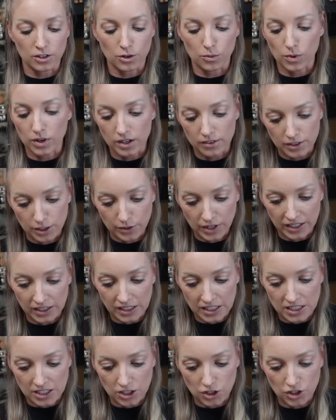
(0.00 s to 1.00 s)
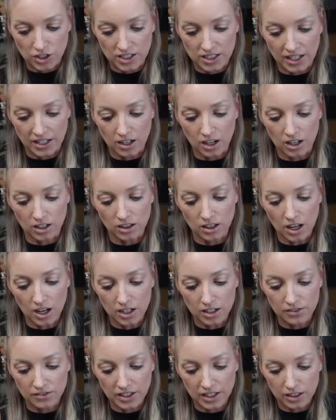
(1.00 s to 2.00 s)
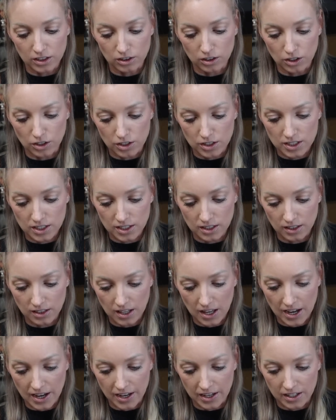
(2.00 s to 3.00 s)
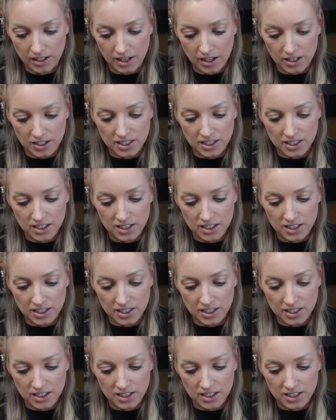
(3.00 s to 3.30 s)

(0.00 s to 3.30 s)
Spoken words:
or one of you had listed, she said a lot of it looks like